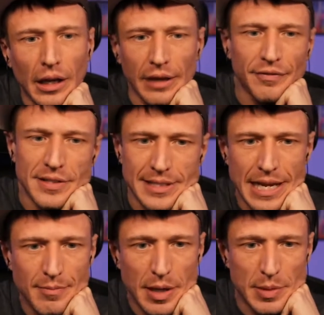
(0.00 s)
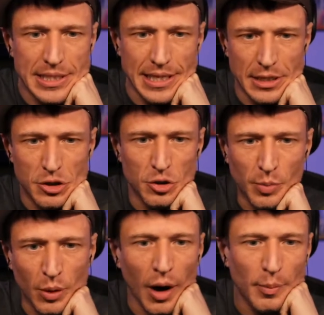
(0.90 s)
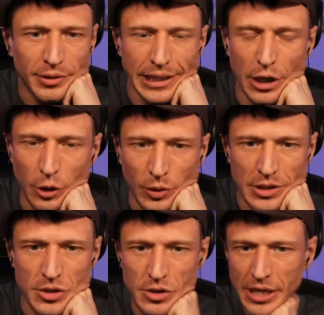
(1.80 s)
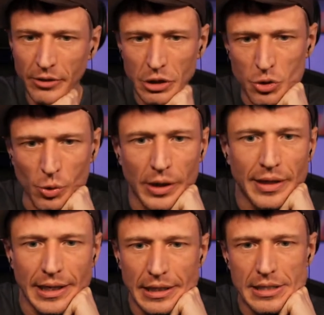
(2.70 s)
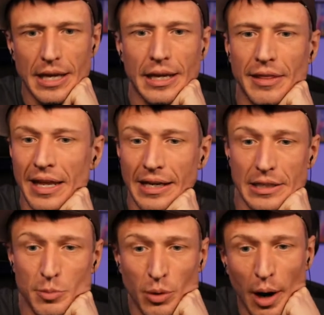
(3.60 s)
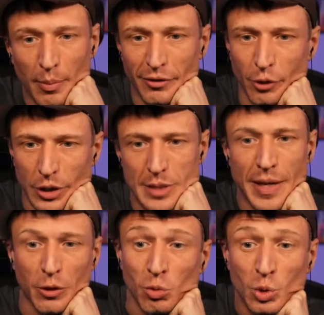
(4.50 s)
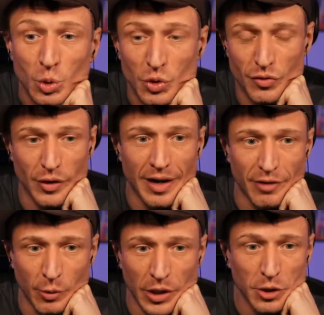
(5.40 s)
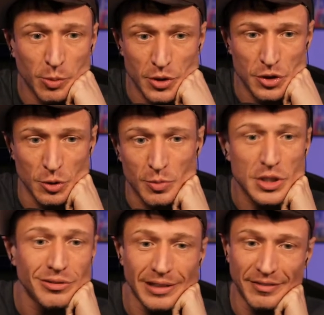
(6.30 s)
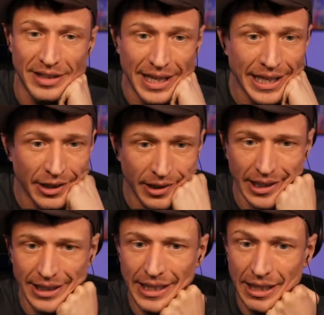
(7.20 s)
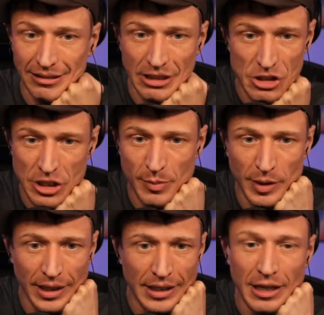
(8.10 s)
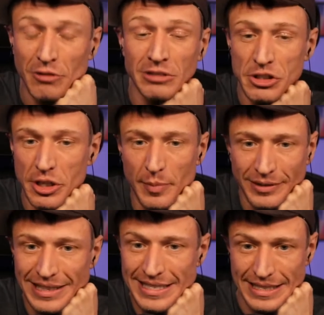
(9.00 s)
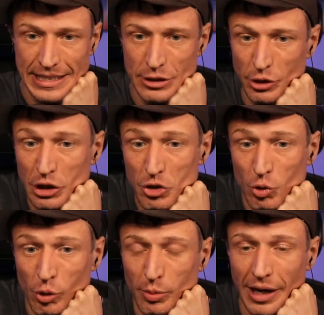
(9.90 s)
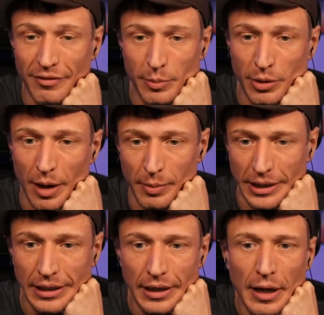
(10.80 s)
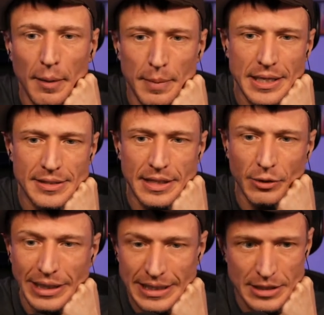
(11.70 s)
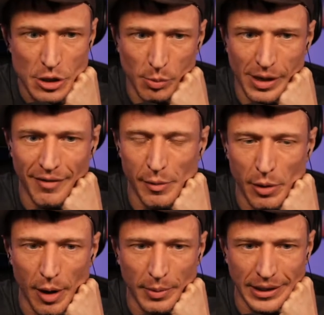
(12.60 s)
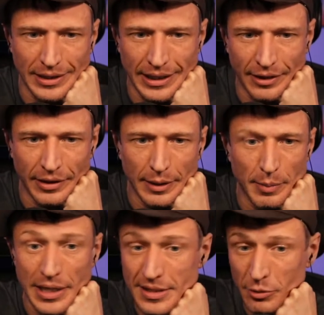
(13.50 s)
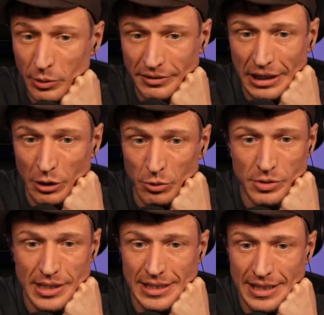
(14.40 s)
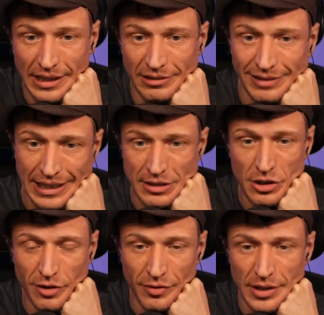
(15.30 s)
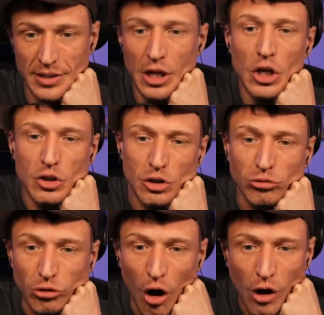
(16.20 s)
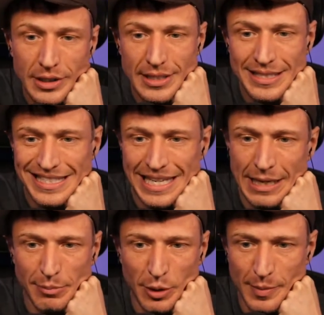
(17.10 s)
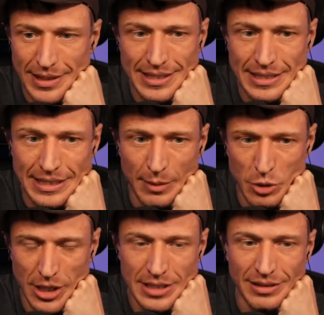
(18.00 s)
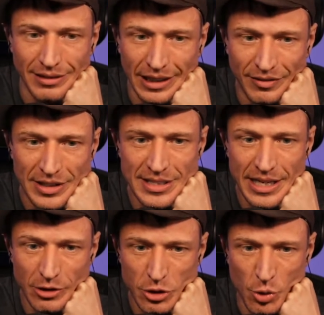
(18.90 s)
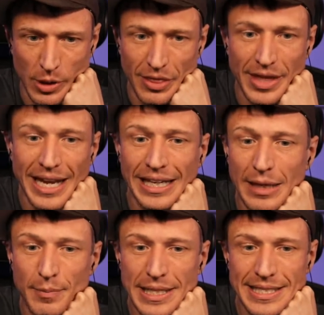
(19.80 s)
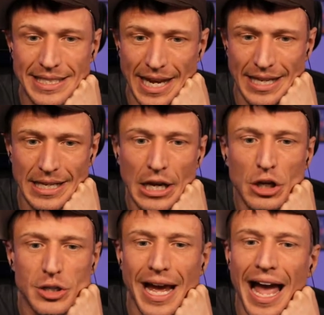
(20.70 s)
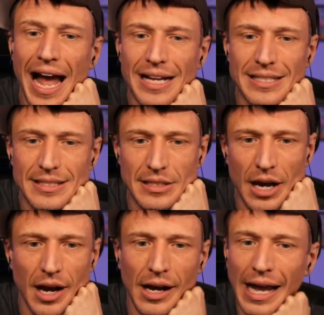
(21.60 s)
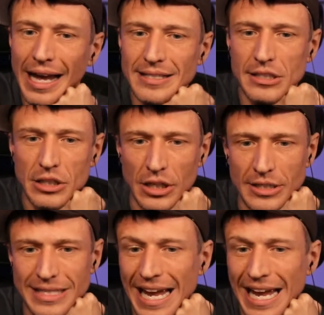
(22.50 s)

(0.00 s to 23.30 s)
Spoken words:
if the state may be said to properly own its territory, then it is proper for it to make rules for everyone who presumes to live in that area. It can legitimately seize or control private property because there is no private property in the area, because it really owns the entire land surface. So long as the state permits its subjects to leave its territory, then it can be said to act as does